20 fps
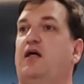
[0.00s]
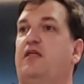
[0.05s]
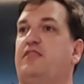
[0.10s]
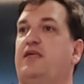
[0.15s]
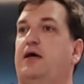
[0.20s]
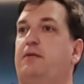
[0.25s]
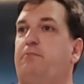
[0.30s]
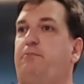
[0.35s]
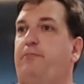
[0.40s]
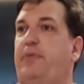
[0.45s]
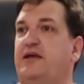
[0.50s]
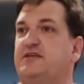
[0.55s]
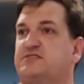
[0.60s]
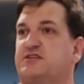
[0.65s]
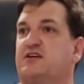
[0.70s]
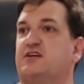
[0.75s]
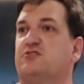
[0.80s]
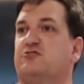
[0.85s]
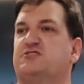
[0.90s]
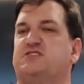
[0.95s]
that
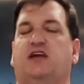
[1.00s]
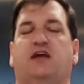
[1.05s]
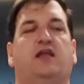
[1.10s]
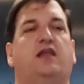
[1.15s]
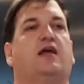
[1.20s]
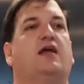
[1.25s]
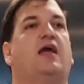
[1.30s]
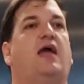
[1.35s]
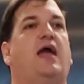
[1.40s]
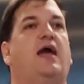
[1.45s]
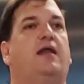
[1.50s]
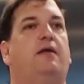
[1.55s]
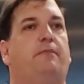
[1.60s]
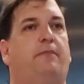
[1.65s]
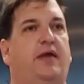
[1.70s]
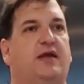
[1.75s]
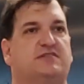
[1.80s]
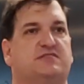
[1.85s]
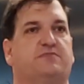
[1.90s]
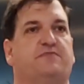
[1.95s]
basic understanding, and it
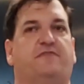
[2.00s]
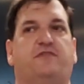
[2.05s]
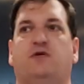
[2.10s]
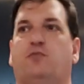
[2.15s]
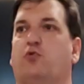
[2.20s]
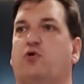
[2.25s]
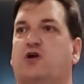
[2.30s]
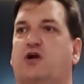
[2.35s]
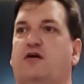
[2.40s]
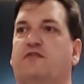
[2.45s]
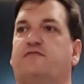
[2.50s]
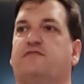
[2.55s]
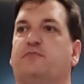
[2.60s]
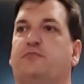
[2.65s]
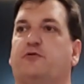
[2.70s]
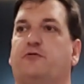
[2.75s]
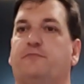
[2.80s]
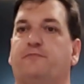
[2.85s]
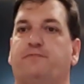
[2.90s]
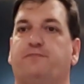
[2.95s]
makes them feel more
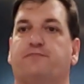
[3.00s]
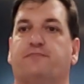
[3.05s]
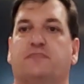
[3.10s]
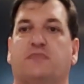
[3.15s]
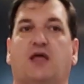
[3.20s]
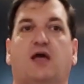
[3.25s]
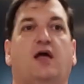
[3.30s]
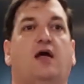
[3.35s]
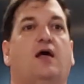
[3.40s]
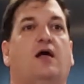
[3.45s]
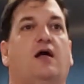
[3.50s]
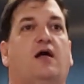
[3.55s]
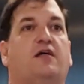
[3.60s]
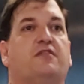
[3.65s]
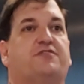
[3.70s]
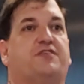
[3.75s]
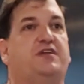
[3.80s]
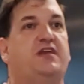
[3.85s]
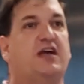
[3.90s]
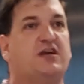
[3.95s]
comfortable.
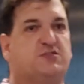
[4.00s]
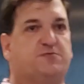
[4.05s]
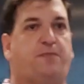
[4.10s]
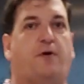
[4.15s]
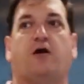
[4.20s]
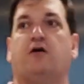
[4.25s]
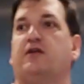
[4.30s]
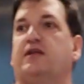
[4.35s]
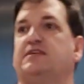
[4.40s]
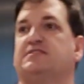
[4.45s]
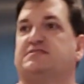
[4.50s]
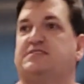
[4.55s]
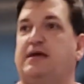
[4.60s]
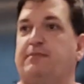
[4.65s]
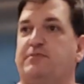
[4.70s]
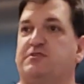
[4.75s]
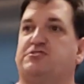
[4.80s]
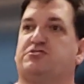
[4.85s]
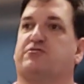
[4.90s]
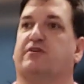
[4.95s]
The next part is
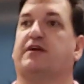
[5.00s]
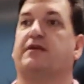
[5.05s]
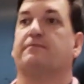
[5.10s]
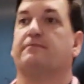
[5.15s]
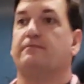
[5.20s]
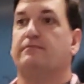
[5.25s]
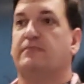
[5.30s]
demonstrate.